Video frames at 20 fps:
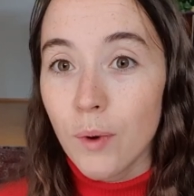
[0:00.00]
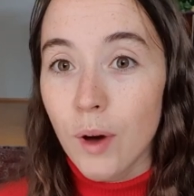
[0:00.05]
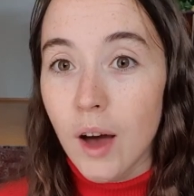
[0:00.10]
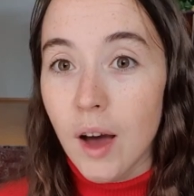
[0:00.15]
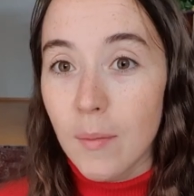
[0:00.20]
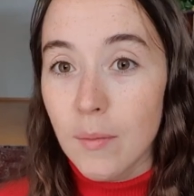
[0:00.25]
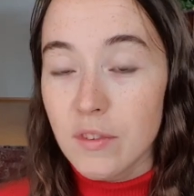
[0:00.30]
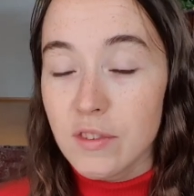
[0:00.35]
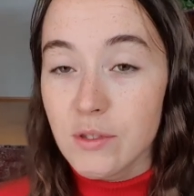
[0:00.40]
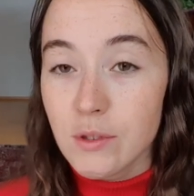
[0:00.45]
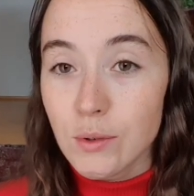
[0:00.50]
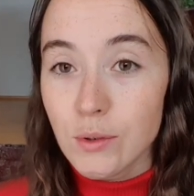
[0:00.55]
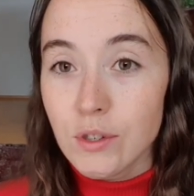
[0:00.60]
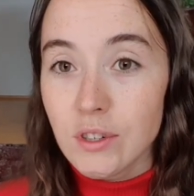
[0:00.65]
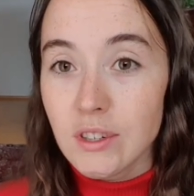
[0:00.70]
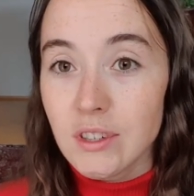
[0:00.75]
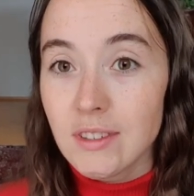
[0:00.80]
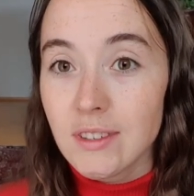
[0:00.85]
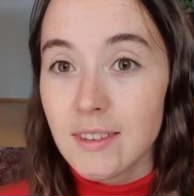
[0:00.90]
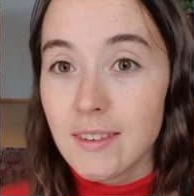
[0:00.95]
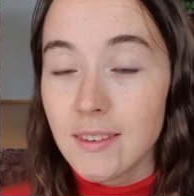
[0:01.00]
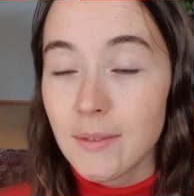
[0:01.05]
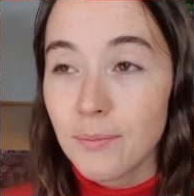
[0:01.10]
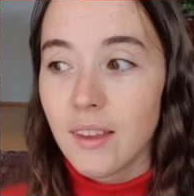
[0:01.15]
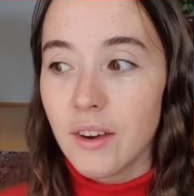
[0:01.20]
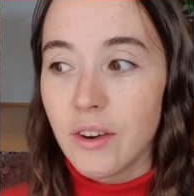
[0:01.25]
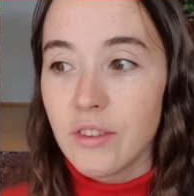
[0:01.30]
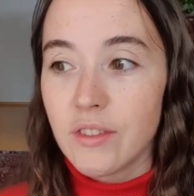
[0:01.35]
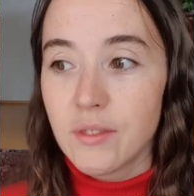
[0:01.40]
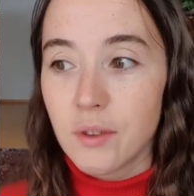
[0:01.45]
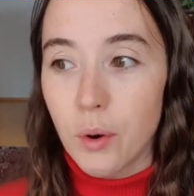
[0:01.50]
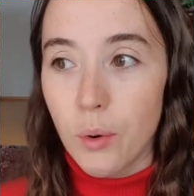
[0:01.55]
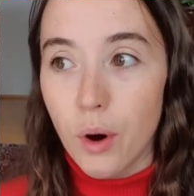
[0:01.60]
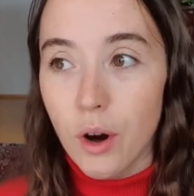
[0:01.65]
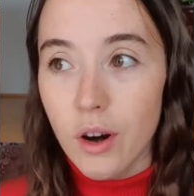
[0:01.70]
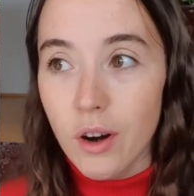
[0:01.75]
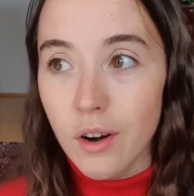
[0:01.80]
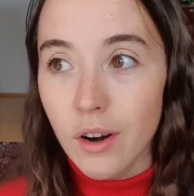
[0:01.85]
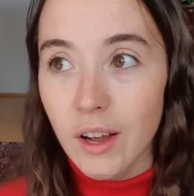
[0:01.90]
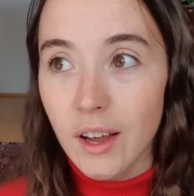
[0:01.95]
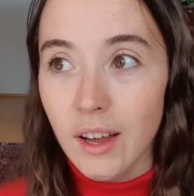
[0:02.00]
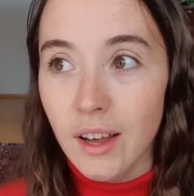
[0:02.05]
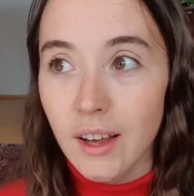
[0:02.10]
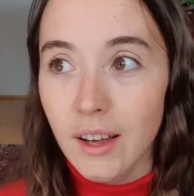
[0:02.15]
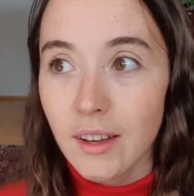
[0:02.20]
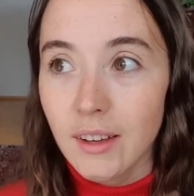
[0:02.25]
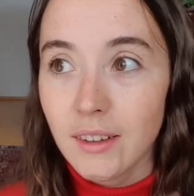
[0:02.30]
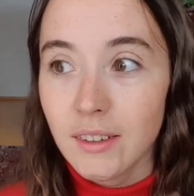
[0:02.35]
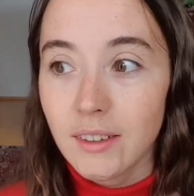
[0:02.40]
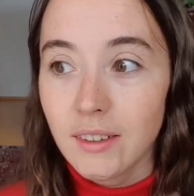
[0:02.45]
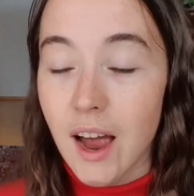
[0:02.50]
I'm a student. There is no hurry.